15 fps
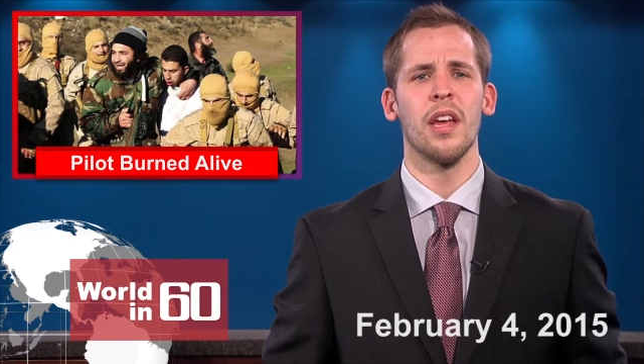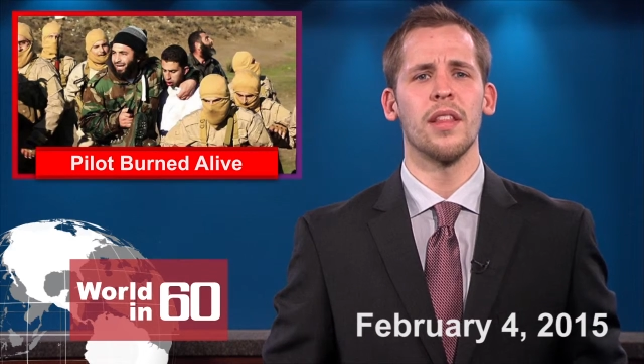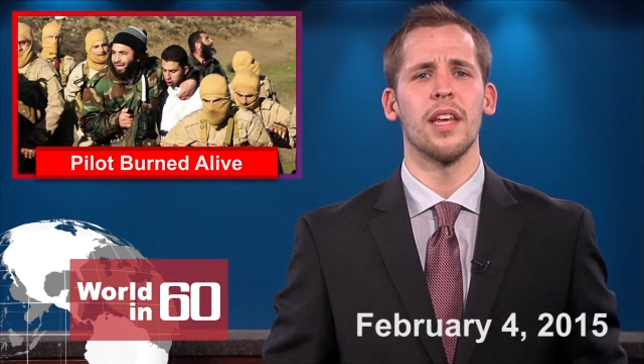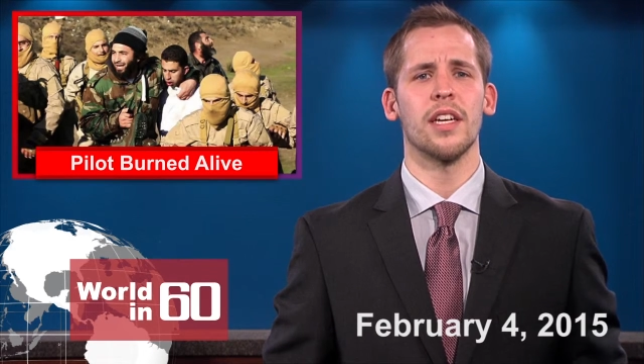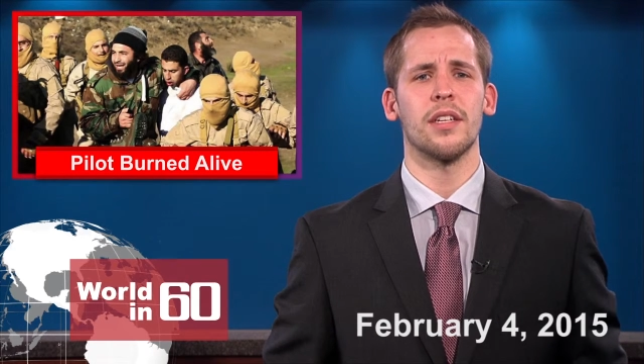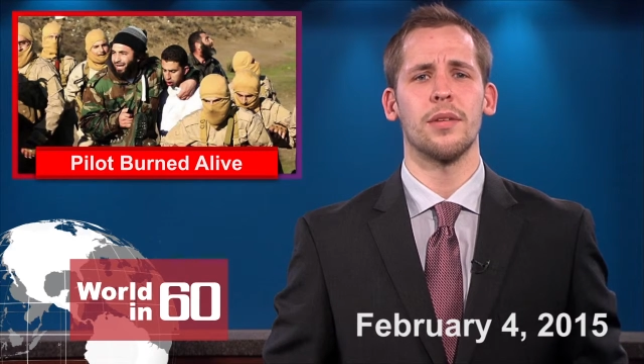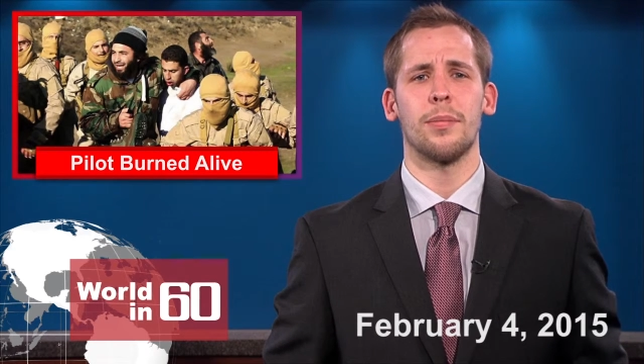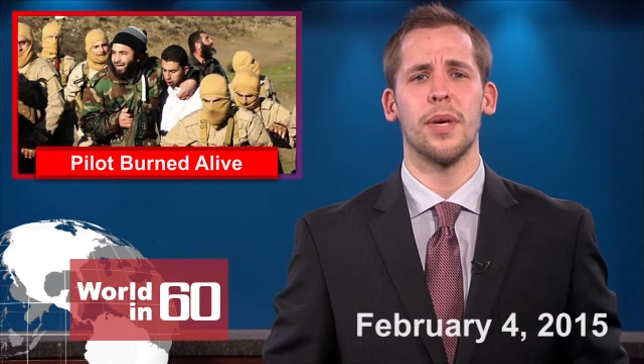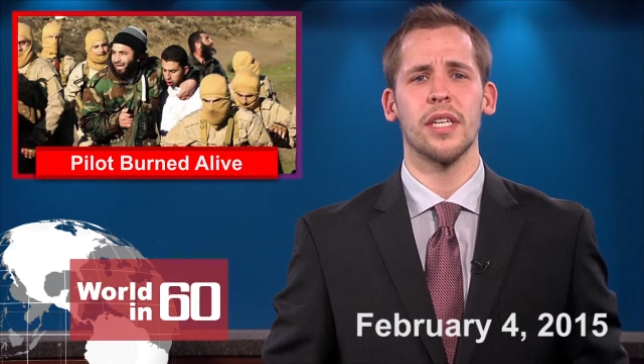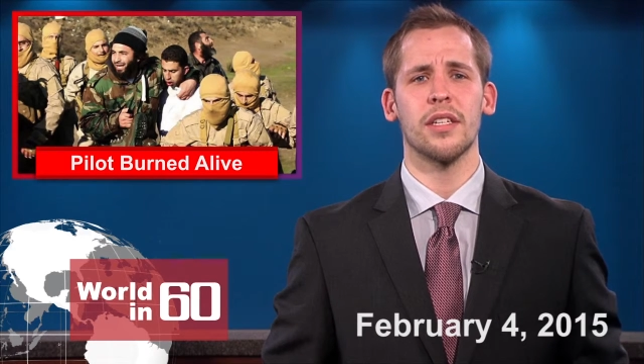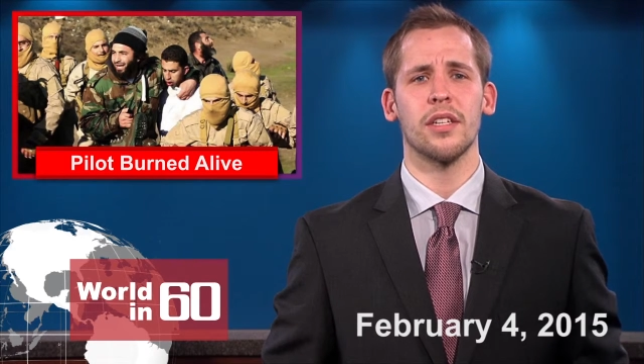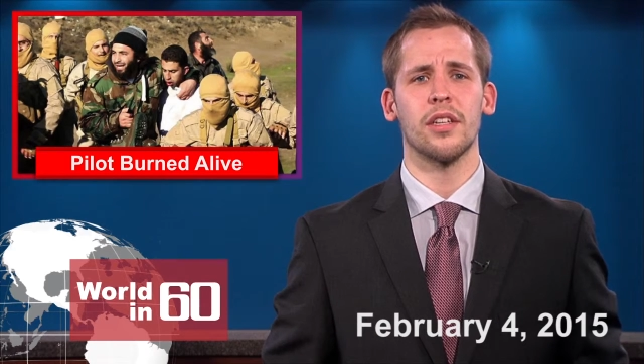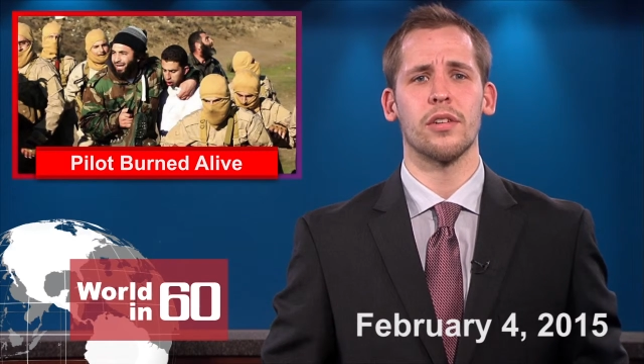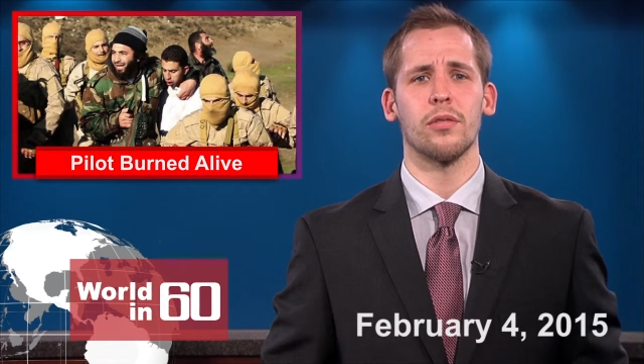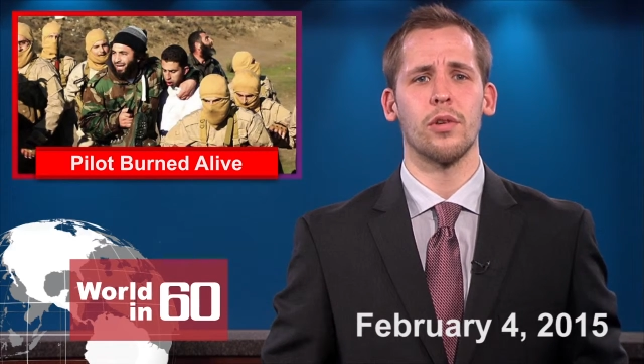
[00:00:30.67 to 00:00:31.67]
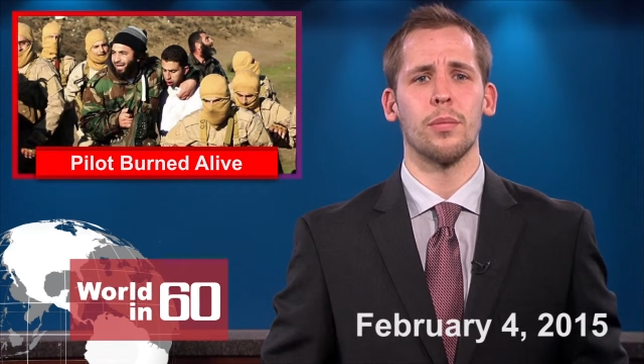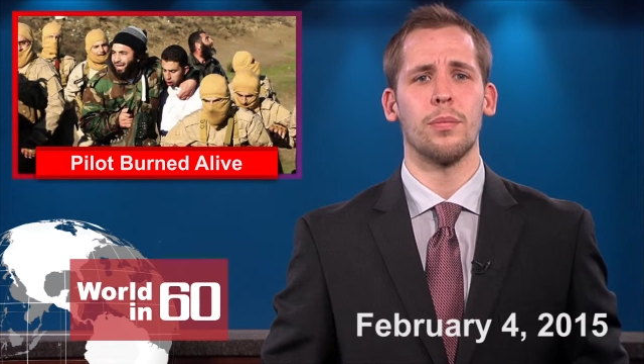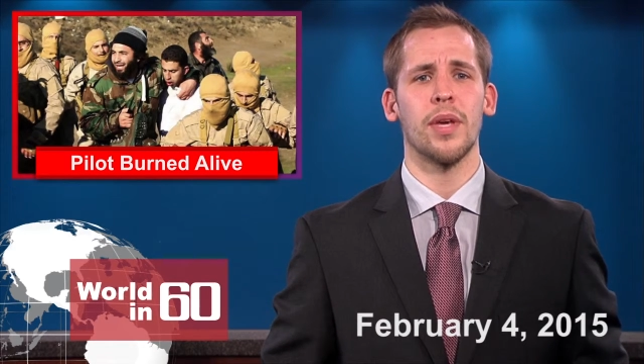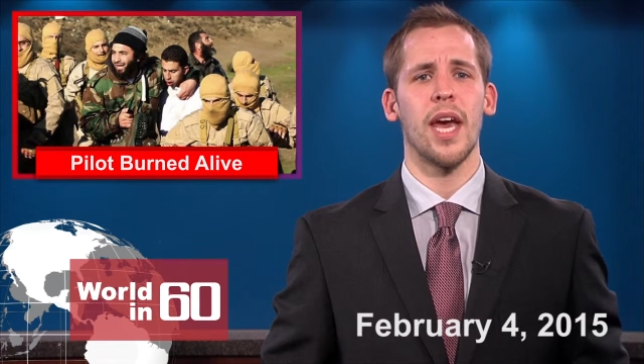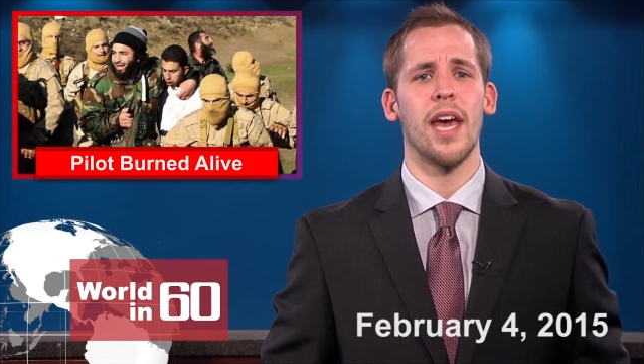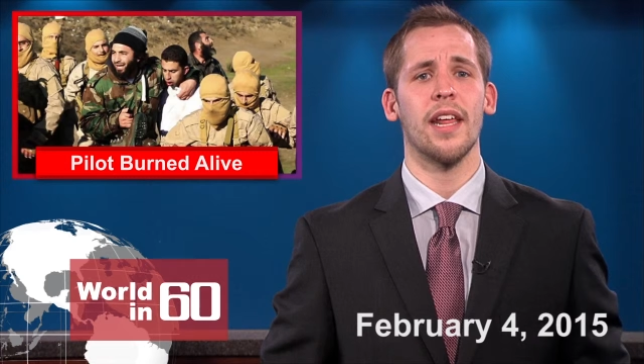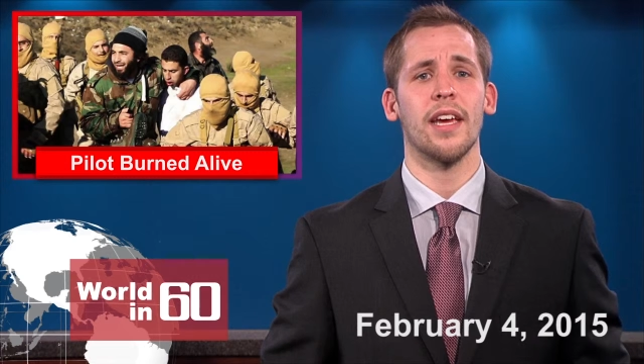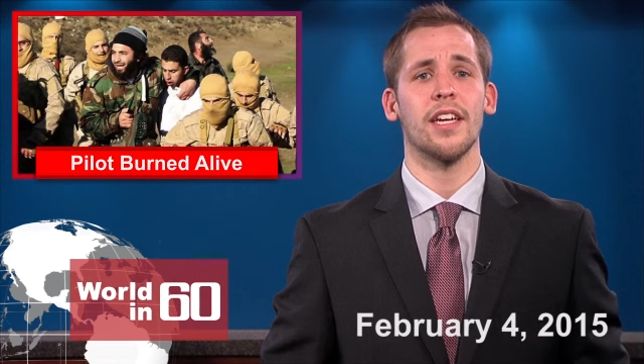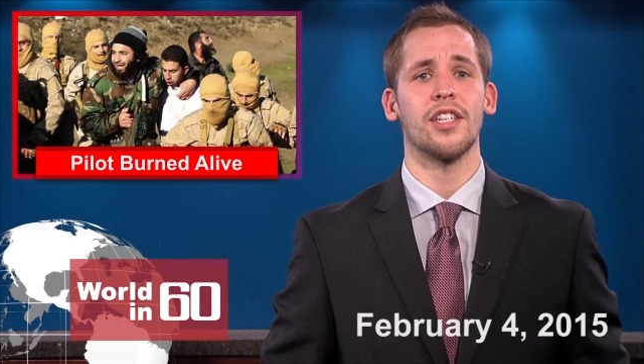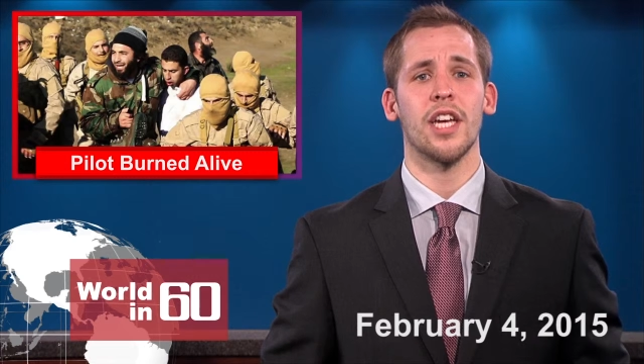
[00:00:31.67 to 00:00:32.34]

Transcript: that depicted the group beheading a